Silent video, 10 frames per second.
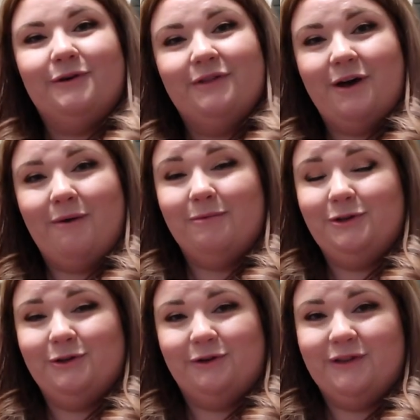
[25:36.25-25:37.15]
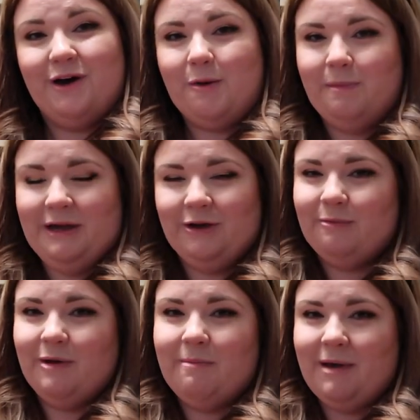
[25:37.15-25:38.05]
although I'm sure that I'll pick
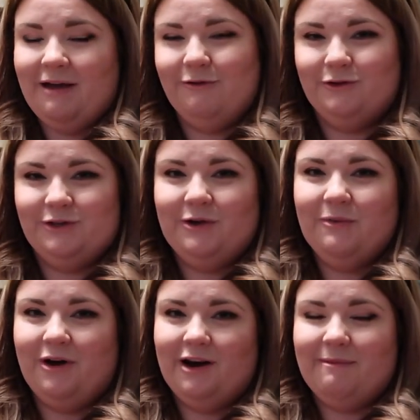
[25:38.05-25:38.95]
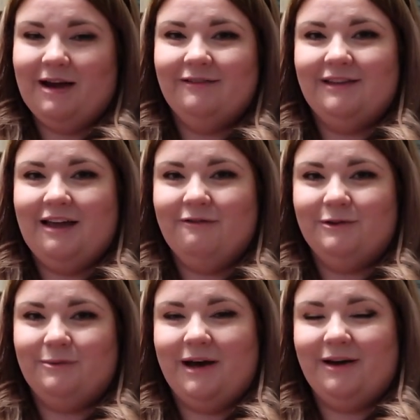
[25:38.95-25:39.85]
up a pair or two while I'm out there
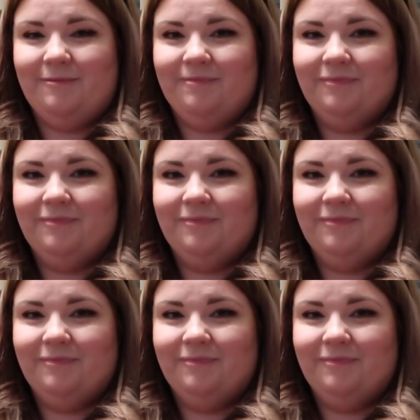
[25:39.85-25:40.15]
as well.